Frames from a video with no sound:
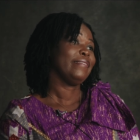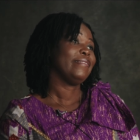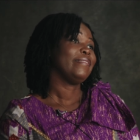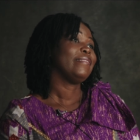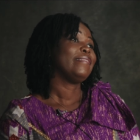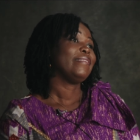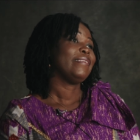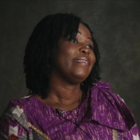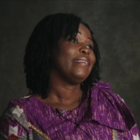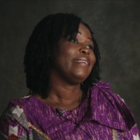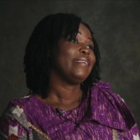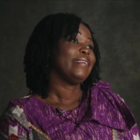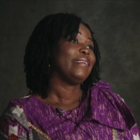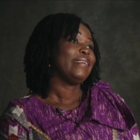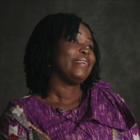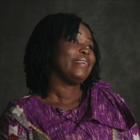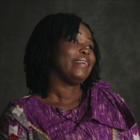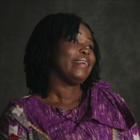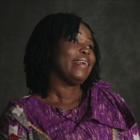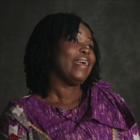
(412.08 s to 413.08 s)
So you
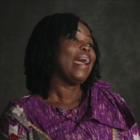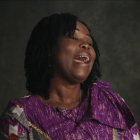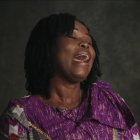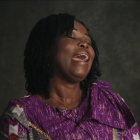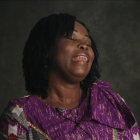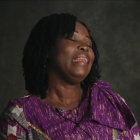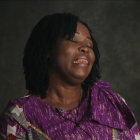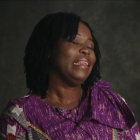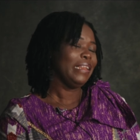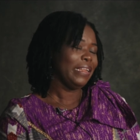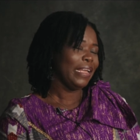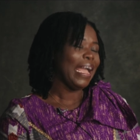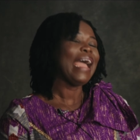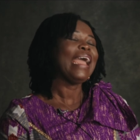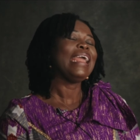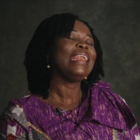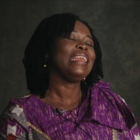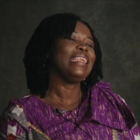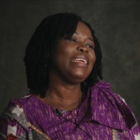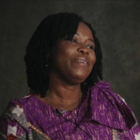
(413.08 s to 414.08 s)
live with the I, children? I
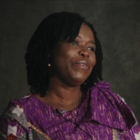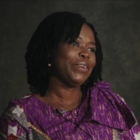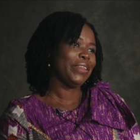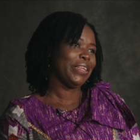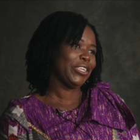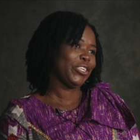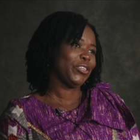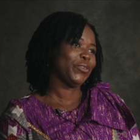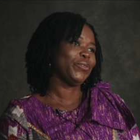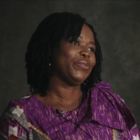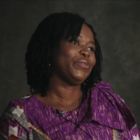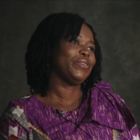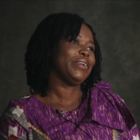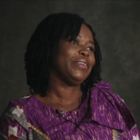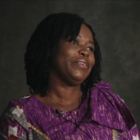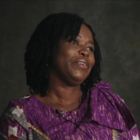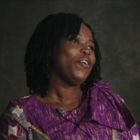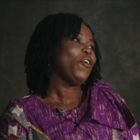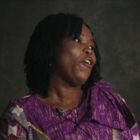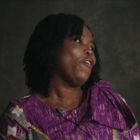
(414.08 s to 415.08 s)
live with the
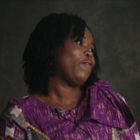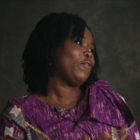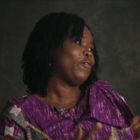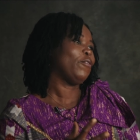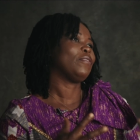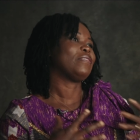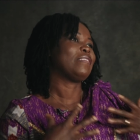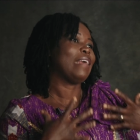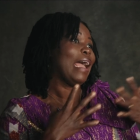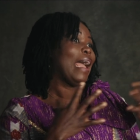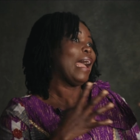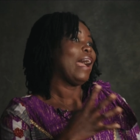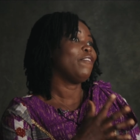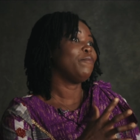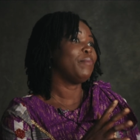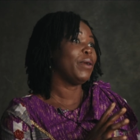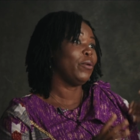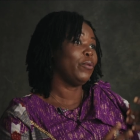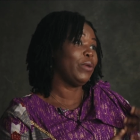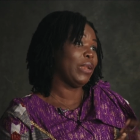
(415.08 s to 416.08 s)
children. Of course, I have
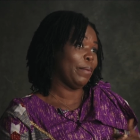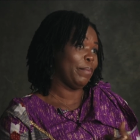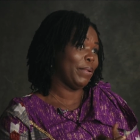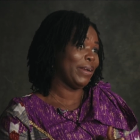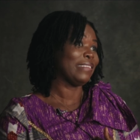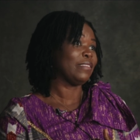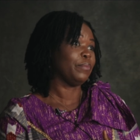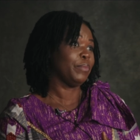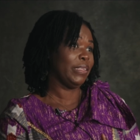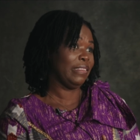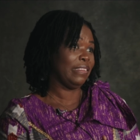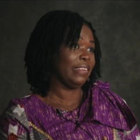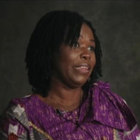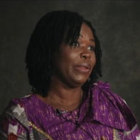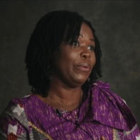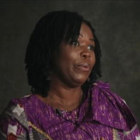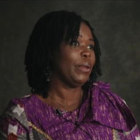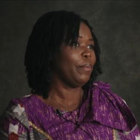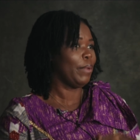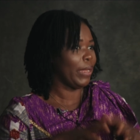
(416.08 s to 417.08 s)
my own apartment
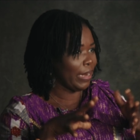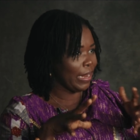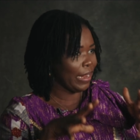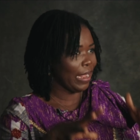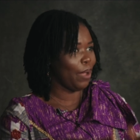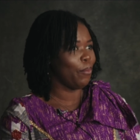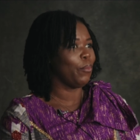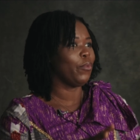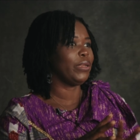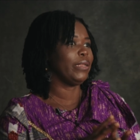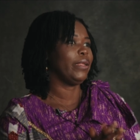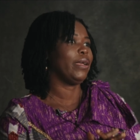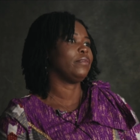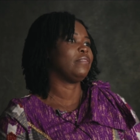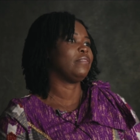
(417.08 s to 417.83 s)
anyway, but I'm it's on the,